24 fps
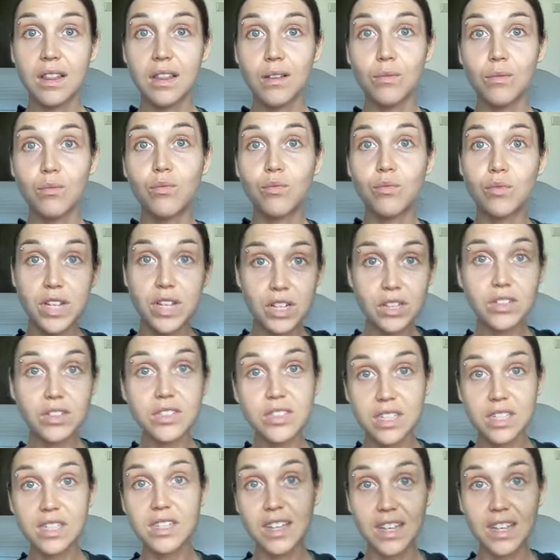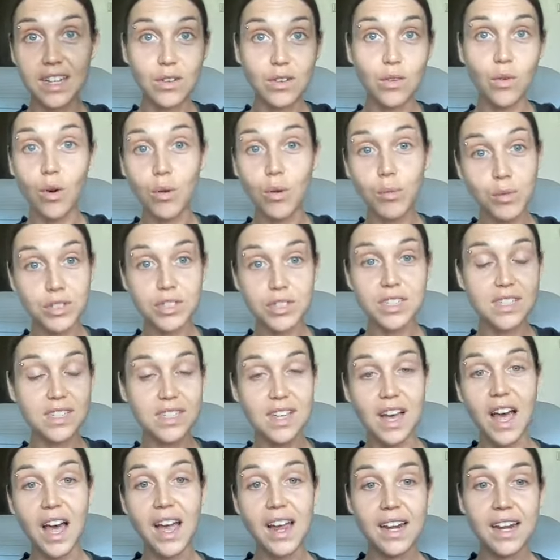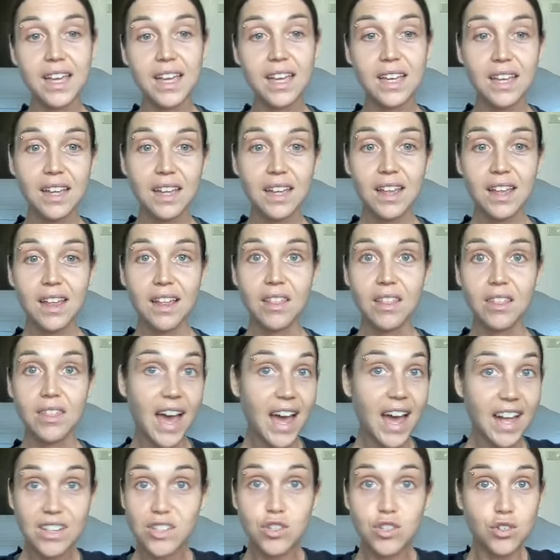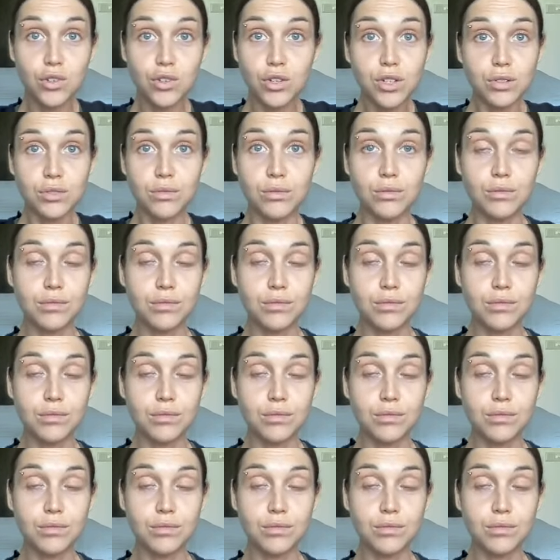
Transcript: real in normal society, that's true.